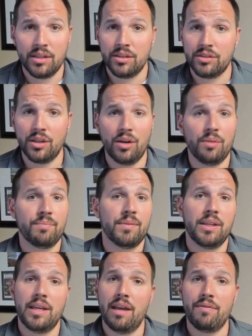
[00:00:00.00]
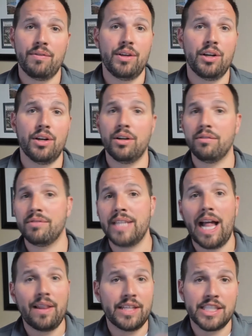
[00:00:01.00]
So if you're
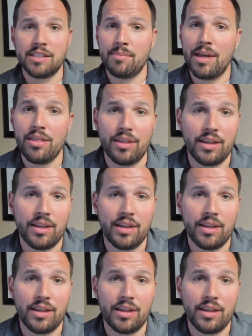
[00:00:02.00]
Sally Smith